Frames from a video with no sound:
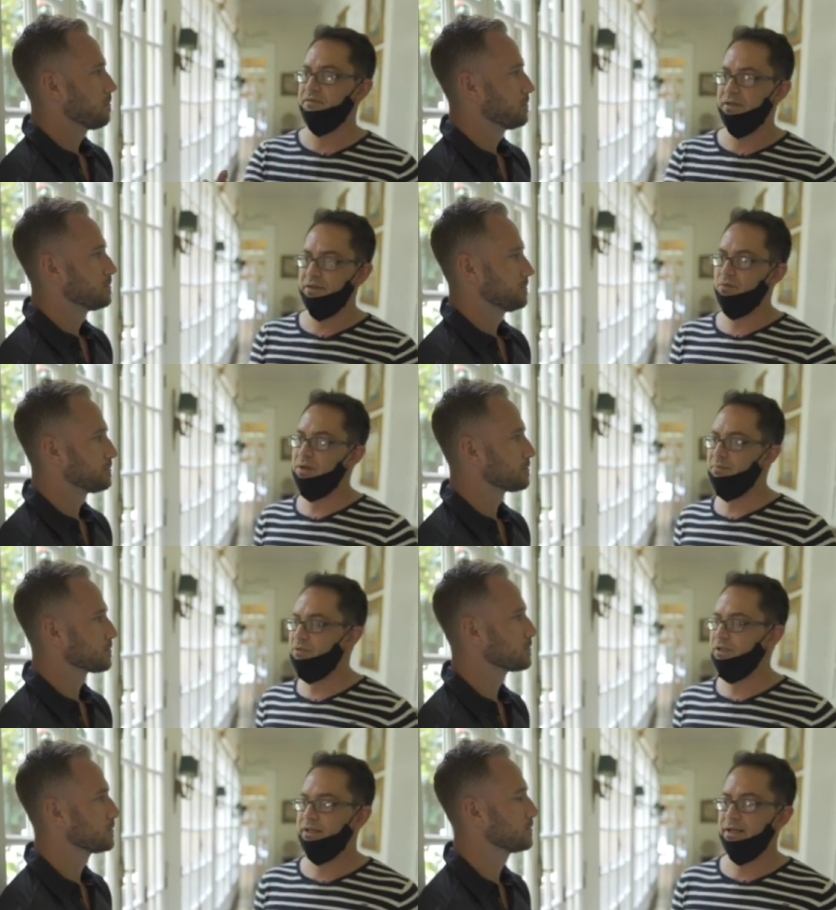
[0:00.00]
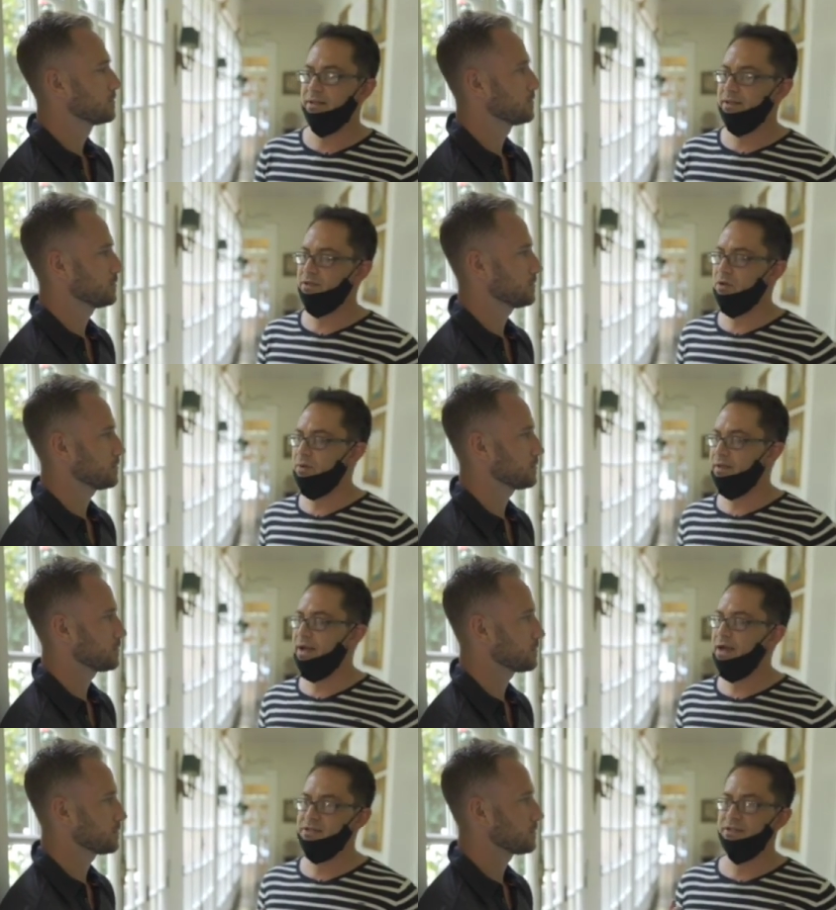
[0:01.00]
Speaker 1: of like what I'm looking at, like
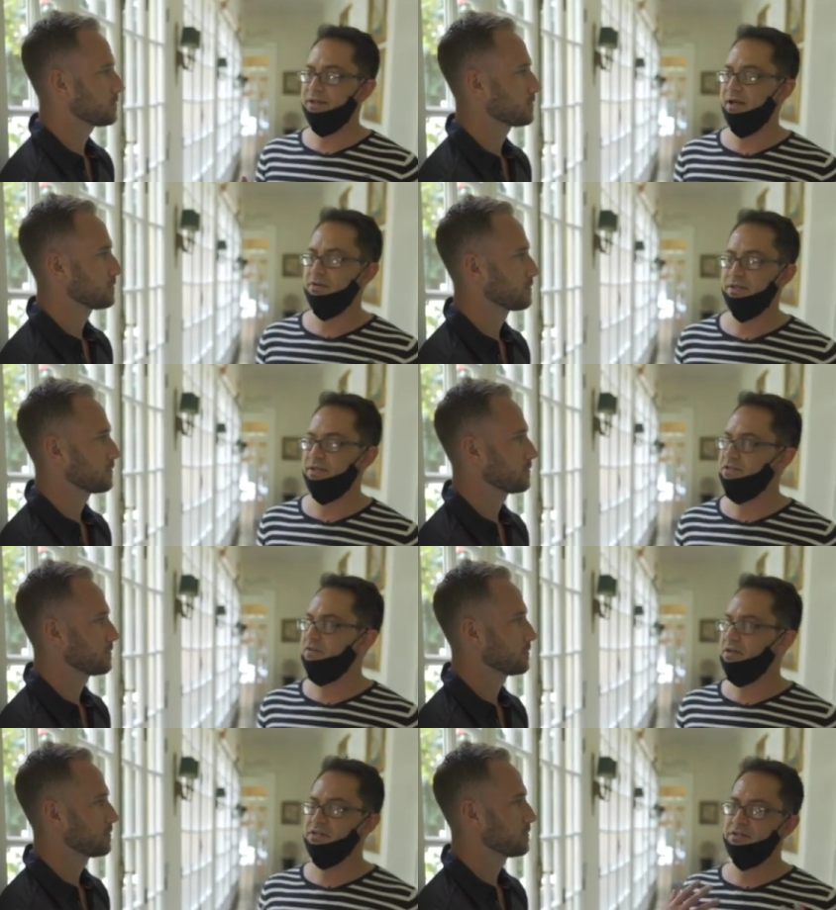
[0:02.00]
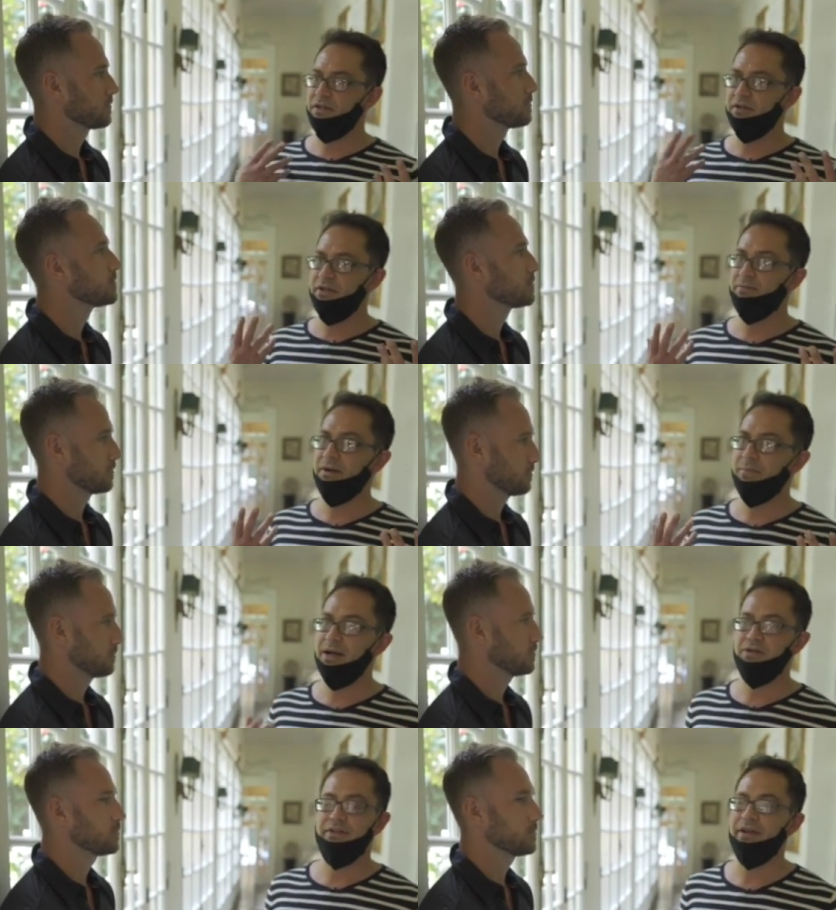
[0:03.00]
knowing actually how things function that are in my
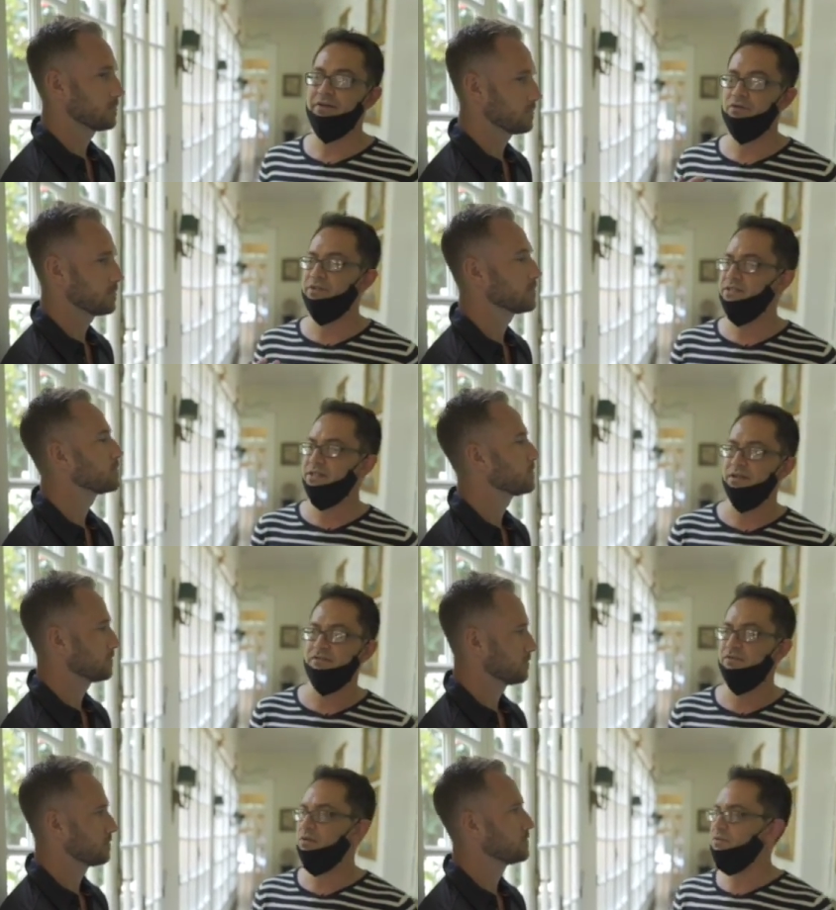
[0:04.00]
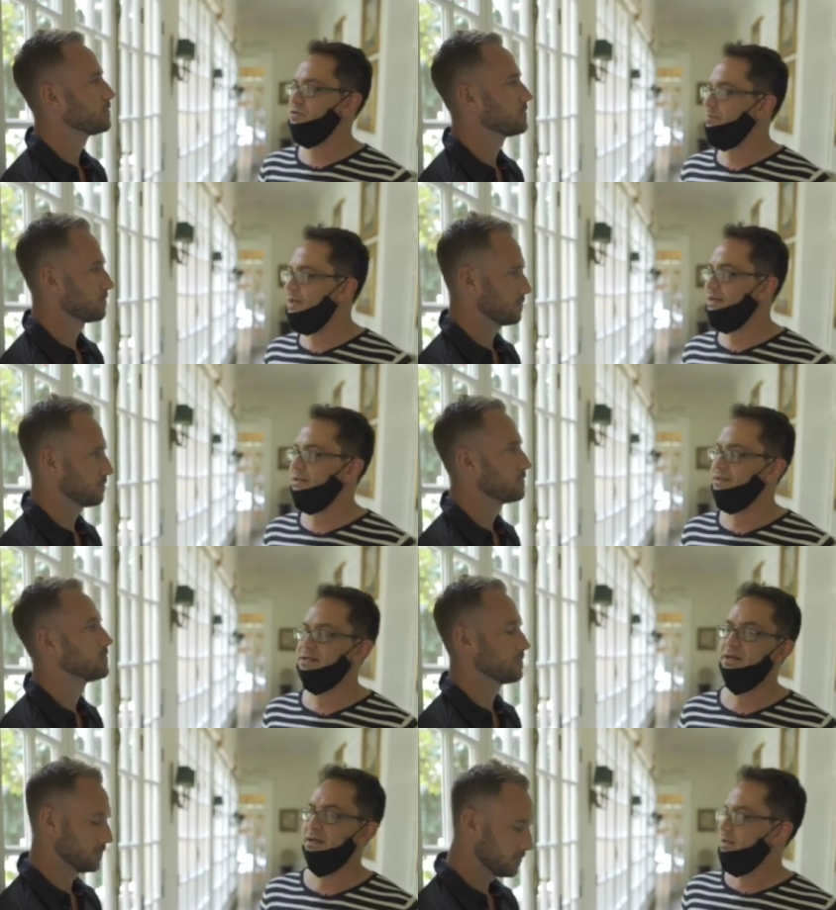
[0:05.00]
mind or that I've only seen in photos or paintings,